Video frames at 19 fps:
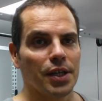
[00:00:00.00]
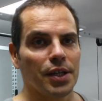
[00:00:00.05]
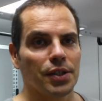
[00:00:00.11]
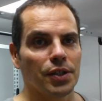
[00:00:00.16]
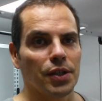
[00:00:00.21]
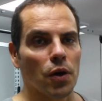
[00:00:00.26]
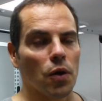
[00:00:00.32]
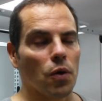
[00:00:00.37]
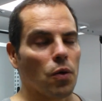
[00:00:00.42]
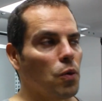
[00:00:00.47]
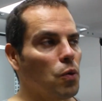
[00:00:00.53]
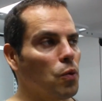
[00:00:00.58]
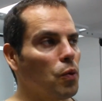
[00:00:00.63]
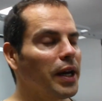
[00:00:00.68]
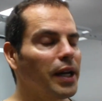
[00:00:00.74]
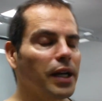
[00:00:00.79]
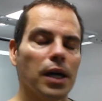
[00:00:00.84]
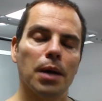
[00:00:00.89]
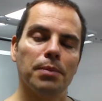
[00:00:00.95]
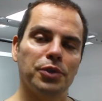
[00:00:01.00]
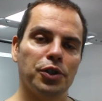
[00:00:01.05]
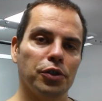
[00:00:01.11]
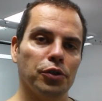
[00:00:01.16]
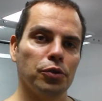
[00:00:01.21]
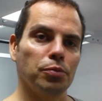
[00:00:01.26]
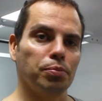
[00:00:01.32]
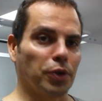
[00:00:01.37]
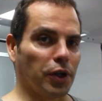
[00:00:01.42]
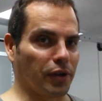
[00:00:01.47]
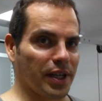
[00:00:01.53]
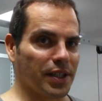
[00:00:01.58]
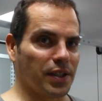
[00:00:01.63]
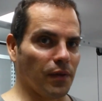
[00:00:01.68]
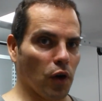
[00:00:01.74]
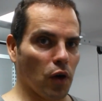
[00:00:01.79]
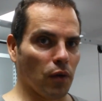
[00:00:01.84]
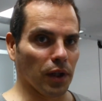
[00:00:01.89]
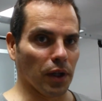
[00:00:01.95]
So when it comes to
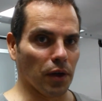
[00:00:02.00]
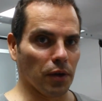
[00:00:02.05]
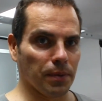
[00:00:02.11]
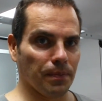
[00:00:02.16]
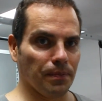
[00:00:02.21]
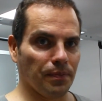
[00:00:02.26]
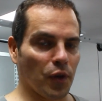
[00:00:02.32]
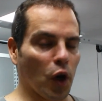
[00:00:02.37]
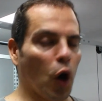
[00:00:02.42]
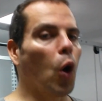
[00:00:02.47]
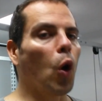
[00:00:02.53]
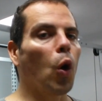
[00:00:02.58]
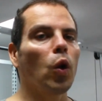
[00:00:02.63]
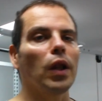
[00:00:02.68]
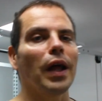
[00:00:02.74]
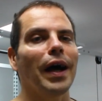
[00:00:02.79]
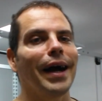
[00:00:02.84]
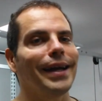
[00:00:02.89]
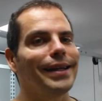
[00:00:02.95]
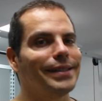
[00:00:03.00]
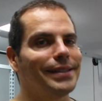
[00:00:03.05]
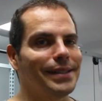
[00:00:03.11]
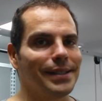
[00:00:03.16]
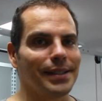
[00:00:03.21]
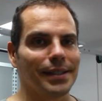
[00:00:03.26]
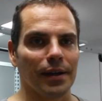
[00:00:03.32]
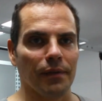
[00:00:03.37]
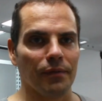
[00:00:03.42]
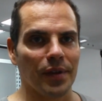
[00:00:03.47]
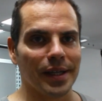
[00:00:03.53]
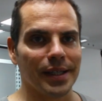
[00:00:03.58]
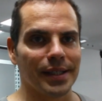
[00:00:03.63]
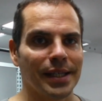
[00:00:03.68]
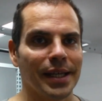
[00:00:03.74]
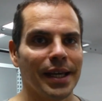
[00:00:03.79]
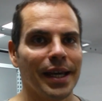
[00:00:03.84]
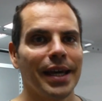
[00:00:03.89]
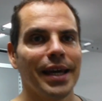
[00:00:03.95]
progressive overload, the whole idea of
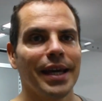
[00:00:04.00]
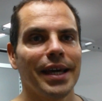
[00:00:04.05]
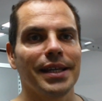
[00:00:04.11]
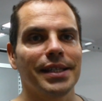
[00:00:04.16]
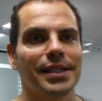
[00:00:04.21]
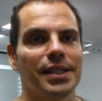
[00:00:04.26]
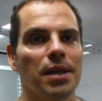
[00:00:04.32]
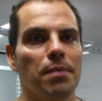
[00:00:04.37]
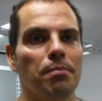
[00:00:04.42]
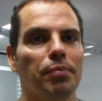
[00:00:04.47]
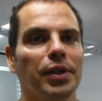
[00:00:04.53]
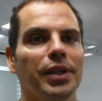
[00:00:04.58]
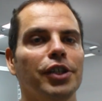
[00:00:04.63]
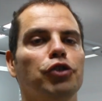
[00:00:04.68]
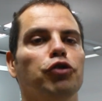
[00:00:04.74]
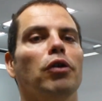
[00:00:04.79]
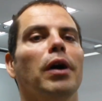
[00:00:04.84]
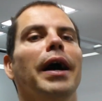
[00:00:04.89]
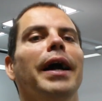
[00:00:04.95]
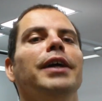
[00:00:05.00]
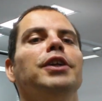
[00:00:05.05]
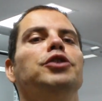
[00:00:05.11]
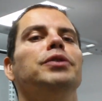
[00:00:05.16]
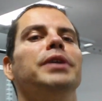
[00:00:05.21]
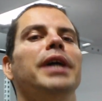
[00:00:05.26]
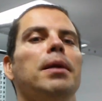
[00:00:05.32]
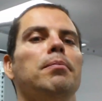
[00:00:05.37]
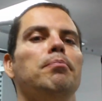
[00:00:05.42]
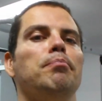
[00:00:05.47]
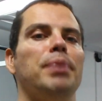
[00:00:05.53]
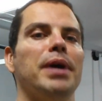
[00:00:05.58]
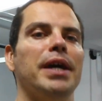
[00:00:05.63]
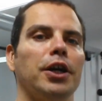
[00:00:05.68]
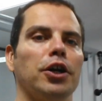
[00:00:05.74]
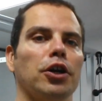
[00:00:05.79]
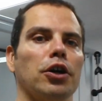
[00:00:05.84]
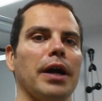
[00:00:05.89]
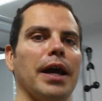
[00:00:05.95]
this is simply trying to get
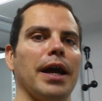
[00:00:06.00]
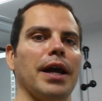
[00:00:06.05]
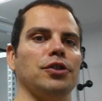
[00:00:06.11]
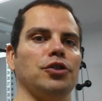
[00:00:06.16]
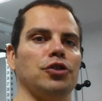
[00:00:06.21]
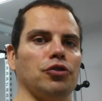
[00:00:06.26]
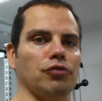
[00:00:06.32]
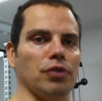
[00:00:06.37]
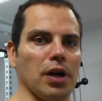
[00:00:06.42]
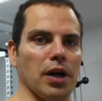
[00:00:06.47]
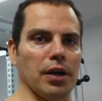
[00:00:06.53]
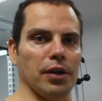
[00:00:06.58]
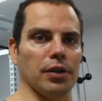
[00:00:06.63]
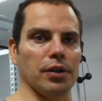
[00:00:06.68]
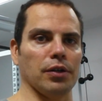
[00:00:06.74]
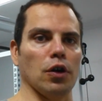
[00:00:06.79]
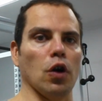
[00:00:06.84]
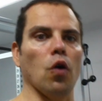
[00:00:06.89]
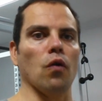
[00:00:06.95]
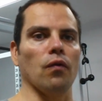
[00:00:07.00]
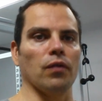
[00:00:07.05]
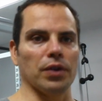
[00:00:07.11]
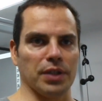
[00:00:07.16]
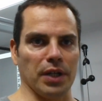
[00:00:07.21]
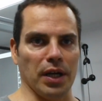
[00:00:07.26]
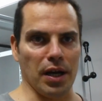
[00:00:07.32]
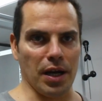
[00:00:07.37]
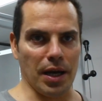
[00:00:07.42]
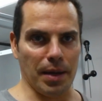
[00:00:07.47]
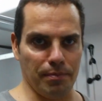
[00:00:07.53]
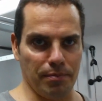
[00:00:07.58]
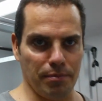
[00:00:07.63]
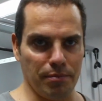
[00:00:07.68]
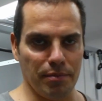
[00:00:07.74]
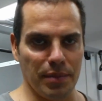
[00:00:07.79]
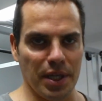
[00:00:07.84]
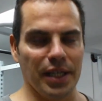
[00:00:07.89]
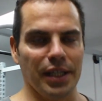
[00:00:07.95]
bigger and stronger over time,
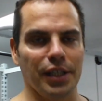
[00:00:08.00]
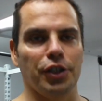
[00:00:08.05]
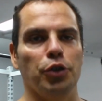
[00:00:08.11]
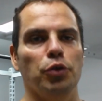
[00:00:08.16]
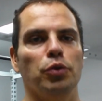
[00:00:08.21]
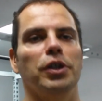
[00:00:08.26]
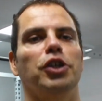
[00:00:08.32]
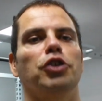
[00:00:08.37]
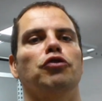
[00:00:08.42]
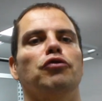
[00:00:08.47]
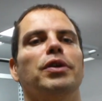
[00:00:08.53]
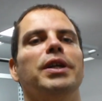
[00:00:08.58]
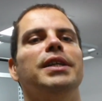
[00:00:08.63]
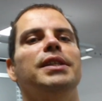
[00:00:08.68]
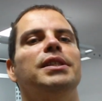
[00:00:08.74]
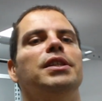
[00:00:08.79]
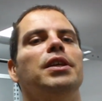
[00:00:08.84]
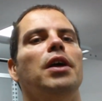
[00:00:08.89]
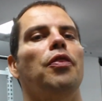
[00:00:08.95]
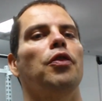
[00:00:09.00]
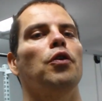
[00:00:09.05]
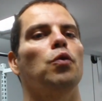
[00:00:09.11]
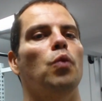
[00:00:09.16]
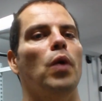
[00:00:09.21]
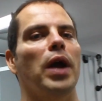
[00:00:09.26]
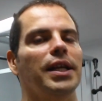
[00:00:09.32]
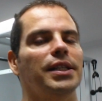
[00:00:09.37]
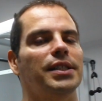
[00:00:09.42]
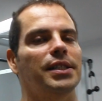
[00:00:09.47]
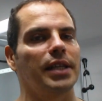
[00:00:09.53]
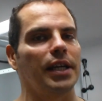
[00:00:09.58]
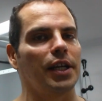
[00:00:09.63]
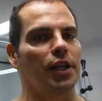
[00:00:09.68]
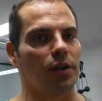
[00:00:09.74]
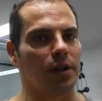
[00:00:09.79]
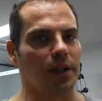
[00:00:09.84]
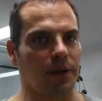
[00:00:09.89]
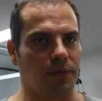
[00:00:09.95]
meaning to increase the weights
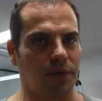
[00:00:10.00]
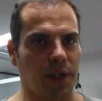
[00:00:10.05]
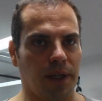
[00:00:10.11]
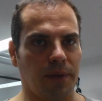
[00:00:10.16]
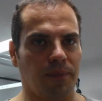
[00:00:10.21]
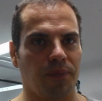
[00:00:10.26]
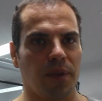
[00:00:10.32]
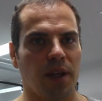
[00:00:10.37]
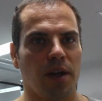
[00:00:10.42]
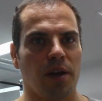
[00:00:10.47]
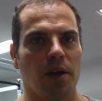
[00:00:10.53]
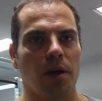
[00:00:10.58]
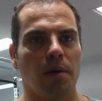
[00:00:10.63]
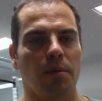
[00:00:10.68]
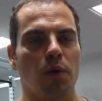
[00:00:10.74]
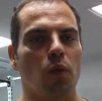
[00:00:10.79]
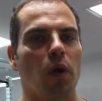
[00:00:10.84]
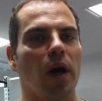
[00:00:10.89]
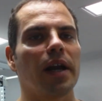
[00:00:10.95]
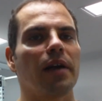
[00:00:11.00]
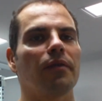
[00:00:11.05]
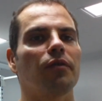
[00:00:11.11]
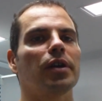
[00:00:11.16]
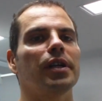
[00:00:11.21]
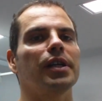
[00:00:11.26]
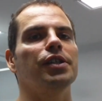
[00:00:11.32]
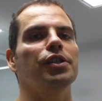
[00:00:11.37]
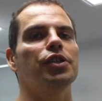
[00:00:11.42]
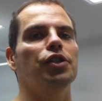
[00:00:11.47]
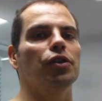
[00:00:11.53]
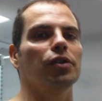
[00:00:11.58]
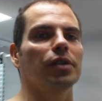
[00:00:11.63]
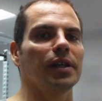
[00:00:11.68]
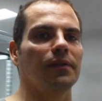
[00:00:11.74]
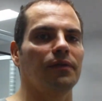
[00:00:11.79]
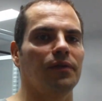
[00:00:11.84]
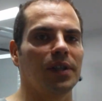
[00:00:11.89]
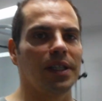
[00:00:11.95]
that you're lifting. I mean, whatever it is you're
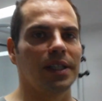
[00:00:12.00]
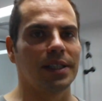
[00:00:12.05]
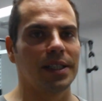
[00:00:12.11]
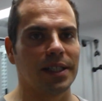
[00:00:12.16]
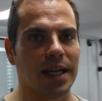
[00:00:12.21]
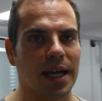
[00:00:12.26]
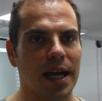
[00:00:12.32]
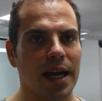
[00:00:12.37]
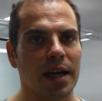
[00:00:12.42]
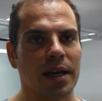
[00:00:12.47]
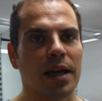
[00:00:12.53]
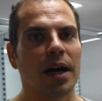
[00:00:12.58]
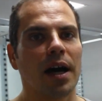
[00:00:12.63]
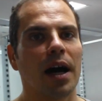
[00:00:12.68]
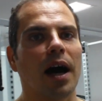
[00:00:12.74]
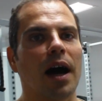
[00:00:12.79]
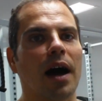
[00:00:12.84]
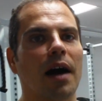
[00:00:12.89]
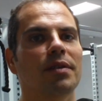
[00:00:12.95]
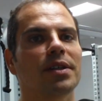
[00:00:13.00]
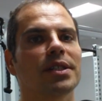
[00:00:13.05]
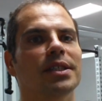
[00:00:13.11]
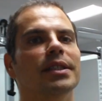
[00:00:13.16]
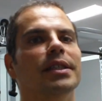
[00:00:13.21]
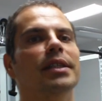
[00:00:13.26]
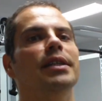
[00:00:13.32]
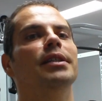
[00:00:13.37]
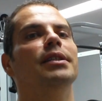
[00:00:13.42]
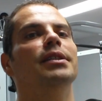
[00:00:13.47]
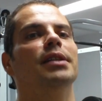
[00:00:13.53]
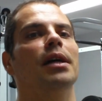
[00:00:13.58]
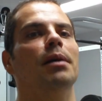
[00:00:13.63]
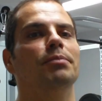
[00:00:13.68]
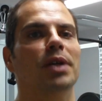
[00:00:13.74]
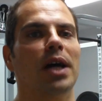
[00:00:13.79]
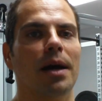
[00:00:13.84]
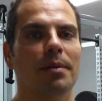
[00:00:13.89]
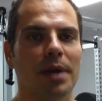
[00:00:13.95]
lifting today, obviously
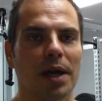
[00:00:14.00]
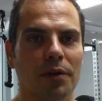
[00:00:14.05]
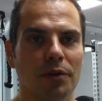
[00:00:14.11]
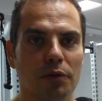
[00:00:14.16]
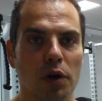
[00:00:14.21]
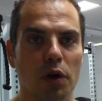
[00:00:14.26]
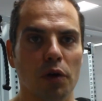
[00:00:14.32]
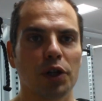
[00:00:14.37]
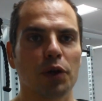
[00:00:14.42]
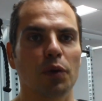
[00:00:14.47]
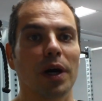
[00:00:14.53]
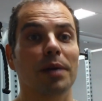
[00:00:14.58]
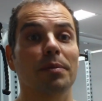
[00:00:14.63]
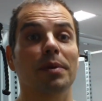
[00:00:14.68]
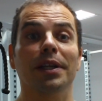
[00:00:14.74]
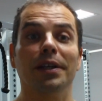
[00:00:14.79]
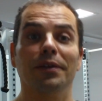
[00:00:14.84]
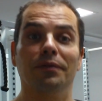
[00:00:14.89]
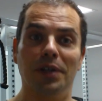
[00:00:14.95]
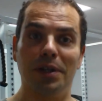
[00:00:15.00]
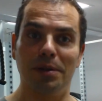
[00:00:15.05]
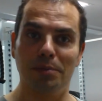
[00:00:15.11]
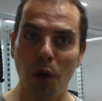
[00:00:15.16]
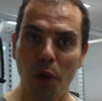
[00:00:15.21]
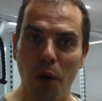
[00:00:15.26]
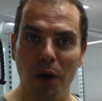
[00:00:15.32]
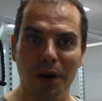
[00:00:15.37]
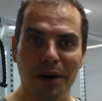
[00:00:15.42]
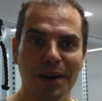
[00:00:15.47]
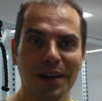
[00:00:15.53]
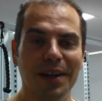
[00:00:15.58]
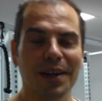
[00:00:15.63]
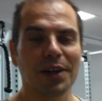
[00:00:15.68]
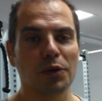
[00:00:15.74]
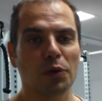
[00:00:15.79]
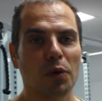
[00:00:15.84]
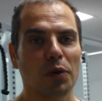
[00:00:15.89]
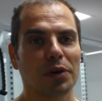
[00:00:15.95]
sometime down the road you want to be lifting more
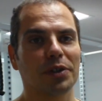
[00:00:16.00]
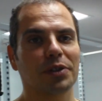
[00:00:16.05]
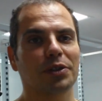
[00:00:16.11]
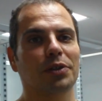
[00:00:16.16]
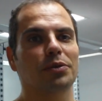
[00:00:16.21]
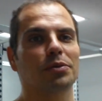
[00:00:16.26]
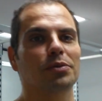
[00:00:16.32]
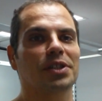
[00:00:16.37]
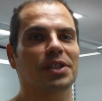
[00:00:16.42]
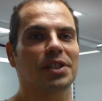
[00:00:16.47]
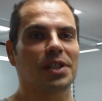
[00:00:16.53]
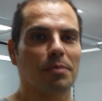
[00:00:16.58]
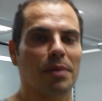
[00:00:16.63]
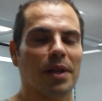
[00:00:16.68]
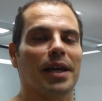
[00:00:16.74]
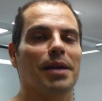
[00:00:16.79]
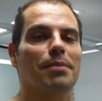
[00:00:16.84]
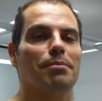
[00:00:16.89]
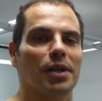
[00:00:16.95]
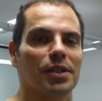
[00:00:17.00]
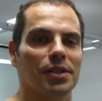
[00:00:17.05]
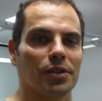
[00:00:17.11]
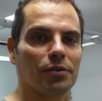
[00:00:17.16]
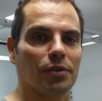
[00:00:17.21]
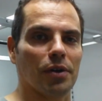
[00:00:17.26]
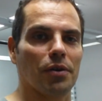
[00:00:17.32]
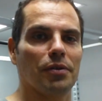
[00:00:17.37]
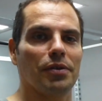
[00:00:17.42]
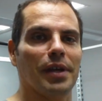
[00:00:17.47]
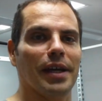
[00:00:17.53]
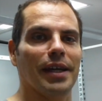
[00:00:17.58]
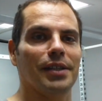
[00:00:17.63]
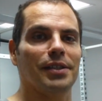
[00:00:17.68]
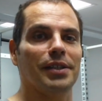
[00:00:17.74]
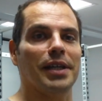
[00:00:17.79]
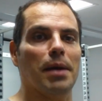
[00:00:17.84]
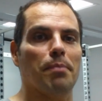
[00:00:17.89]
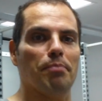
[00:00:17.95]
in order to stimulate muscle growth
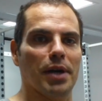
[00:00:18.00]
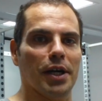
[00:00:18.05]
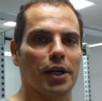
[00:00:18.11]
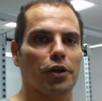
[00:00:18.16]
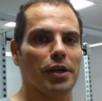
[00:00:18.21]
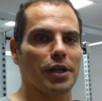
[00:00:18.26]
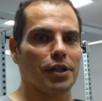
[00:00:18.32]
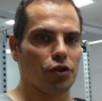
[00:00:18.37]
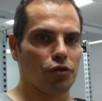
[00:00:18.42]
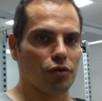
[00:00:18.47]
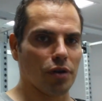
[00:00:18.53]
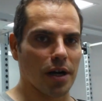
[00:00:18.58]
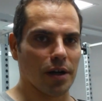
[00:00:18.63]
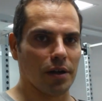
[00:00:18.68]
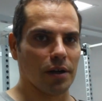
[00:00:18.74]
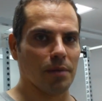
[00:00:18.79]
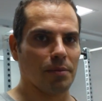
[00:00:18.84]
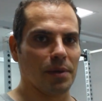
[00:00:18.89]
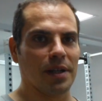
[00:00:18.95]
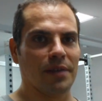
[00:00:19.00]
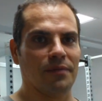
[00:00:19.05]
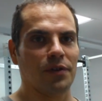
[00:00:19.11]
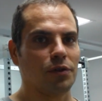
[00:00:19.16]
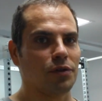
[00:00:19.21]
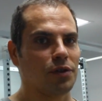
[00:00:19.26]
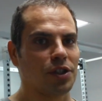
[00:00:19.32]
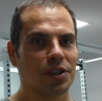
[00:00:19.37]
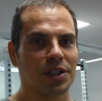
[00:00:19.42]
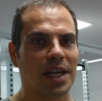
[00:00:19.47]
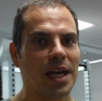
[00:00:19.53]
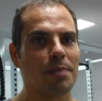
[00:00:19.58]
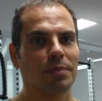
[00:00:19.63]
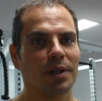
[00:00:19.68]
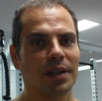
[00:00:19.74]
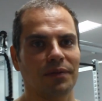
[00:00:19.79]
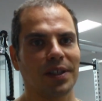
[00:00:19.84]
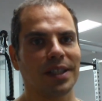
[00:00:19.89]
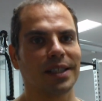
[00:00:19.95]
and to get bigger and stronger. I mean, if you just
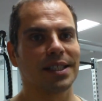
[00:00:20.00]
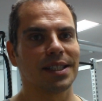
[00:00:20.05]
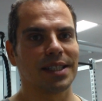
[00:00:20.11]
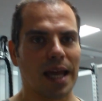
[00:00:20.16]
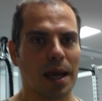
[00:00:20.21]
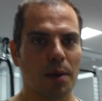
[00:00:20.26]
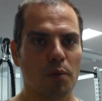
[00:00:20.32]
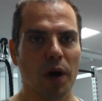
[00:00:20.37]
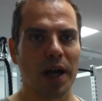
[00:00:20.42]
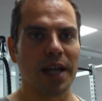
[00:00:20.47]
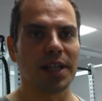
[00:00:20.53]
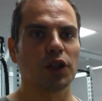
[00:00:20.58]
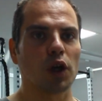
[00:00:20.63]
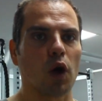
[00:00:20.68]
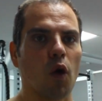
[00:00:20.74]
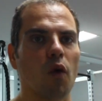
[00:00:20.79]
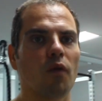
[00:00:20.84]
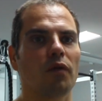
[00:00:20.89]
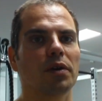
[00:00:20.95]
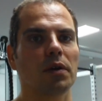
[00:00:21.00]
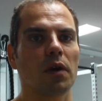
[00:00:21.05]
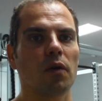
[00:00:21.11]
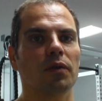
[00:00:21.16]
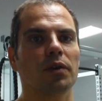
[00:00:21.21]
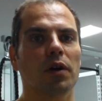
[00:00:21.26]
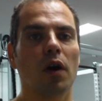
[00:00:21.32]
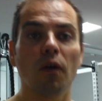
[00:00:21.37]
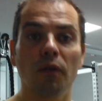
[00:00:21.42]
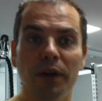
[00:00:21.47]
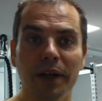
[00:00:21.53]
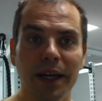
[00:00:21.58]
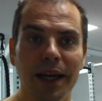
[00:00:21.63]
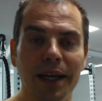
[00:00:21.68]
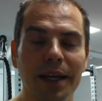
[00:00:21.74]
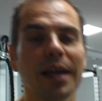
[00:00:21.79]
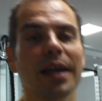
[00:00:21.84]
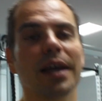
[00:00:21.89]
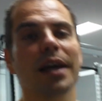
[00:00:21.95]
keep lifting the same weights over and over and over again,